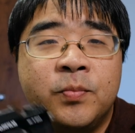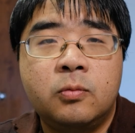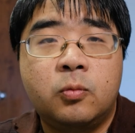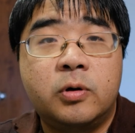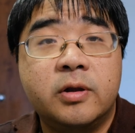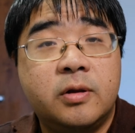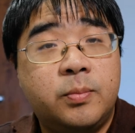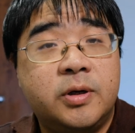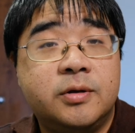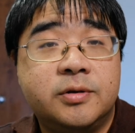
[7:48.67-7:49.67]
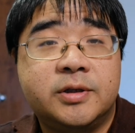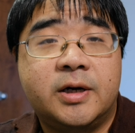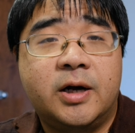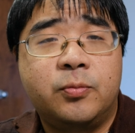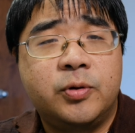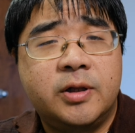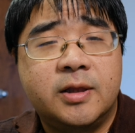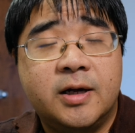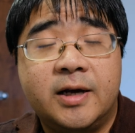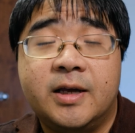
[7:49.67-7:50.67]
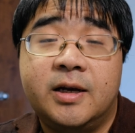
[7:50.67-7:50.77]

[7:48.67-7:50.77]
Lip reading: One of the bundles that I really like,